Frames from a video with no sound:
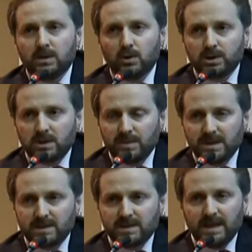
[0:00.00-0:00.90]

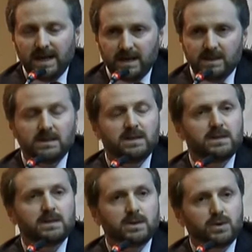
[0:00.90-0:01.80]
Ottomans had
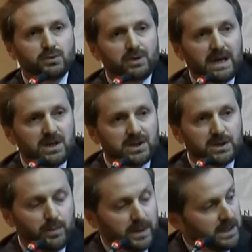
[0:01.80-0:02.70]
a good
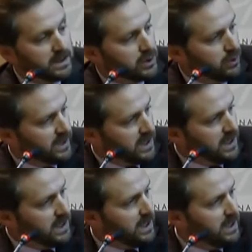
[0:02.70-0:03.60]
relationship with the Zulu
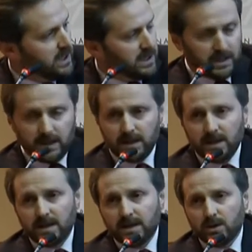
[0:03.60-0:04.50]
king.
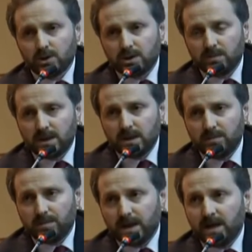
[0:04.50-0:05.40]
Ottoman
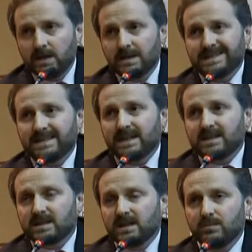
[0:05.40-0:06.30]
Empire
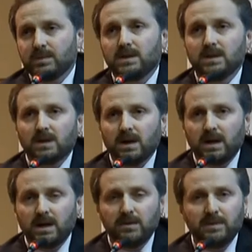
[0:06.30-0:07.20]
sent some
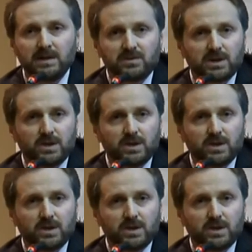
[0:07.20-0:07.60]
high military